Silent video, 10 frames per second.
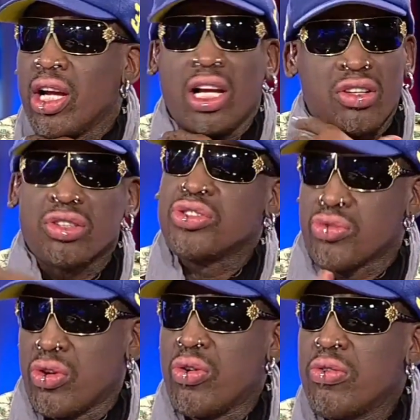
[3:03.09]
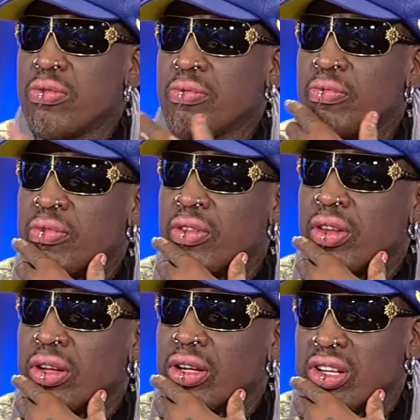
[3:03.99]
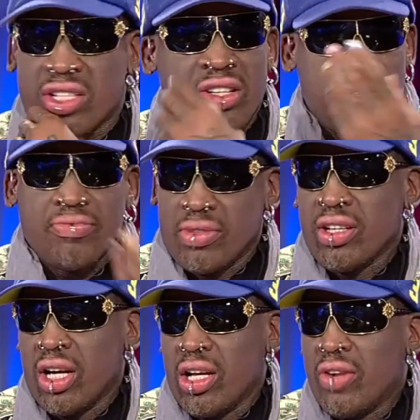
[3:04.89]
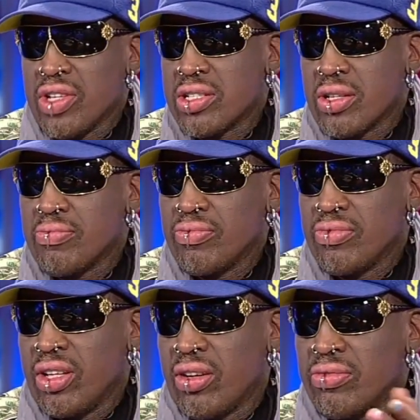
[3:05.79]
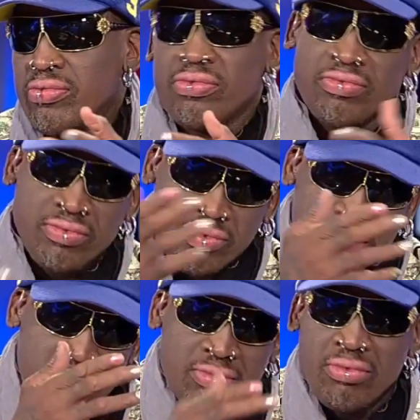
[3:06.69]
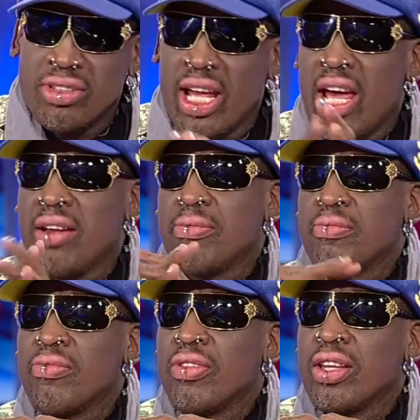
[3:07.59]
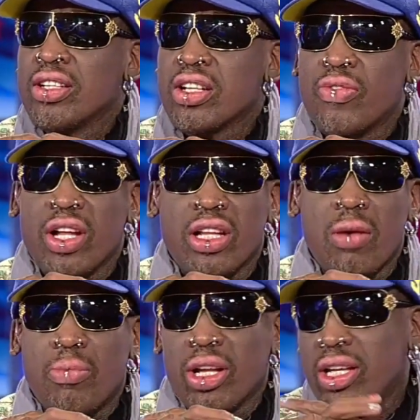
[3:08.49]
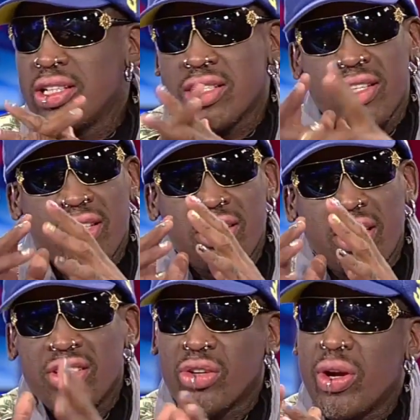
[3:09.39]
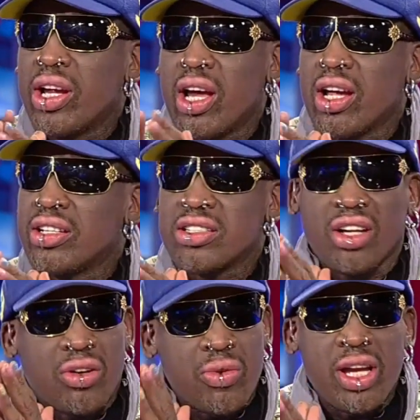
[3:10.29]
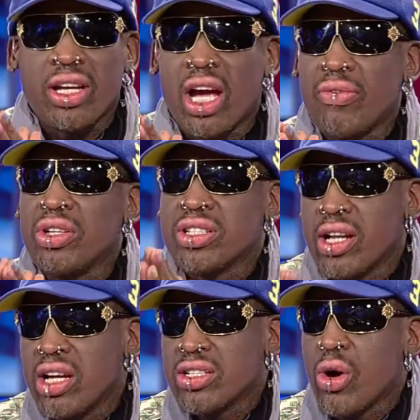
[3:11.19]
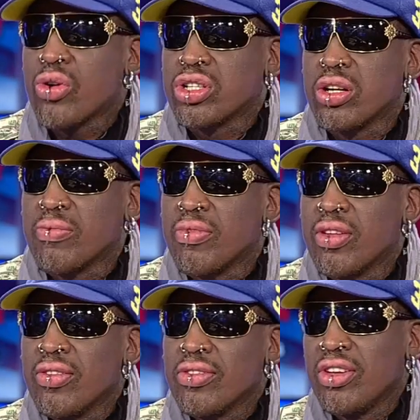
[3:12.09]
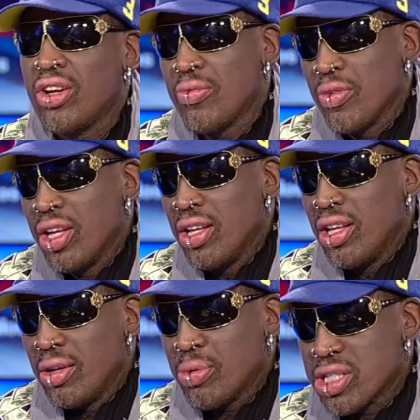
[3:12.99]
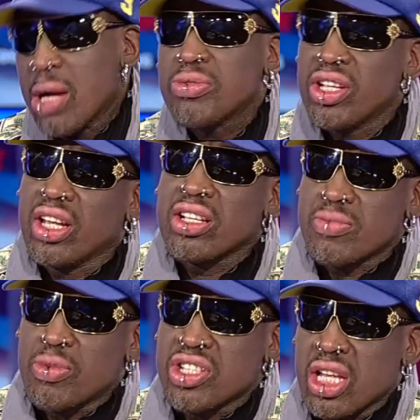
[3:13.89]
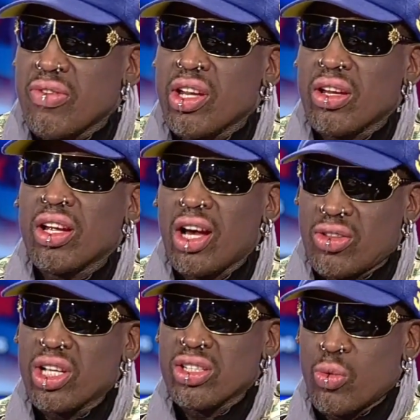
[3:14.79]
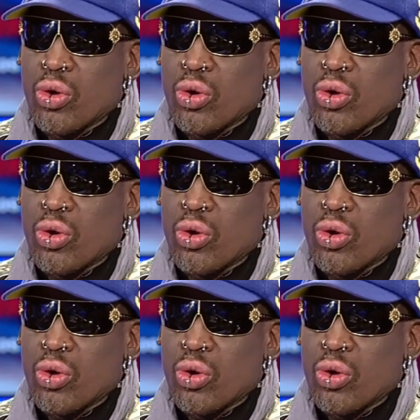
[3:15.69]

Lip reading: He loves control, because of his, you know, dad and stuff like that. But he's a great guy. He's just a great guy. If you sit down and talk to him, you know, perception is perceiving how things work.